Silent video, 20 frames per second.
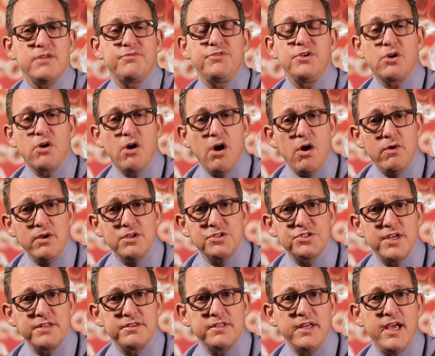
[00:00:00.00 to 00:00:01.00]
If you call
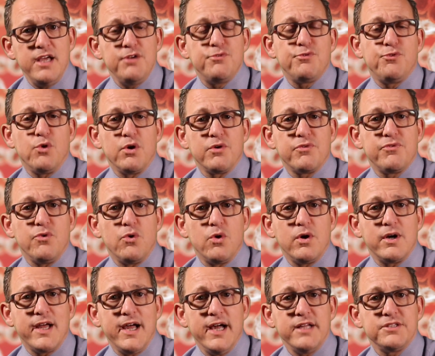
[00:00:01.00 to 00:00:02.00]
us at the
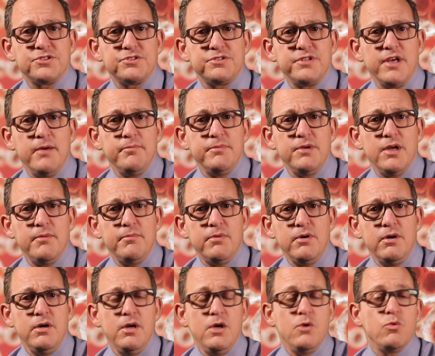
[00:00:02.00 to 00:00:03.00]
844-GET-STEM
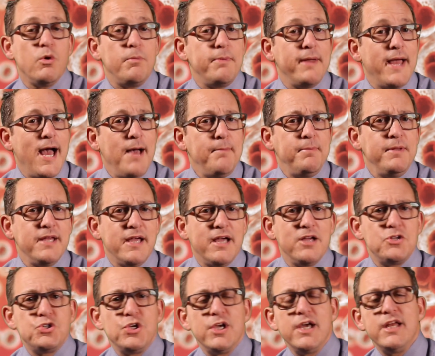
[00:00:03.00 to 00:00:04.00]
number, we'll be happy to
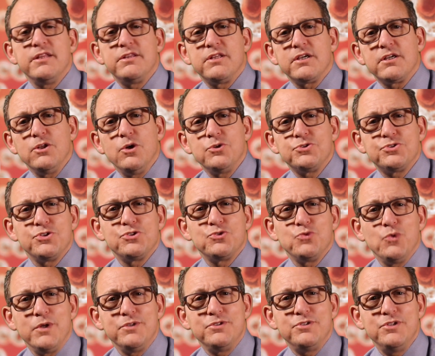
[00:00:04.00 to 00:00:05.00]
get you in at the
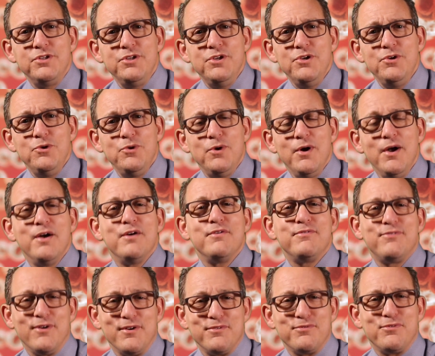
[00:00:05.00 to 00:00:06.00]
closest one to you
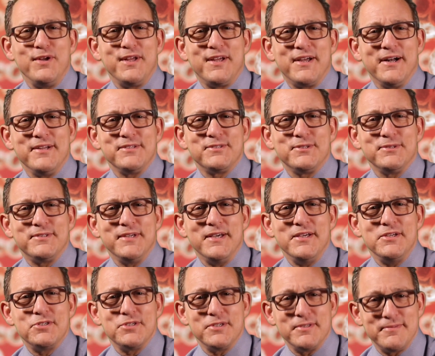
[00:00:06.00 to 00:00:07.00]
for a free
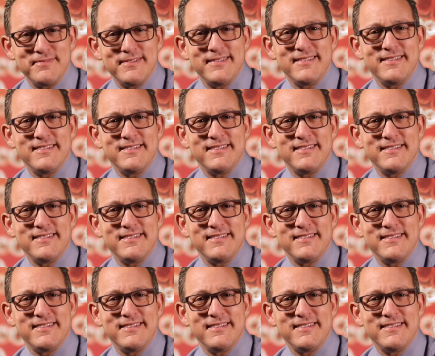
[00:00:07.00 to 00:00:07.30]
consultation.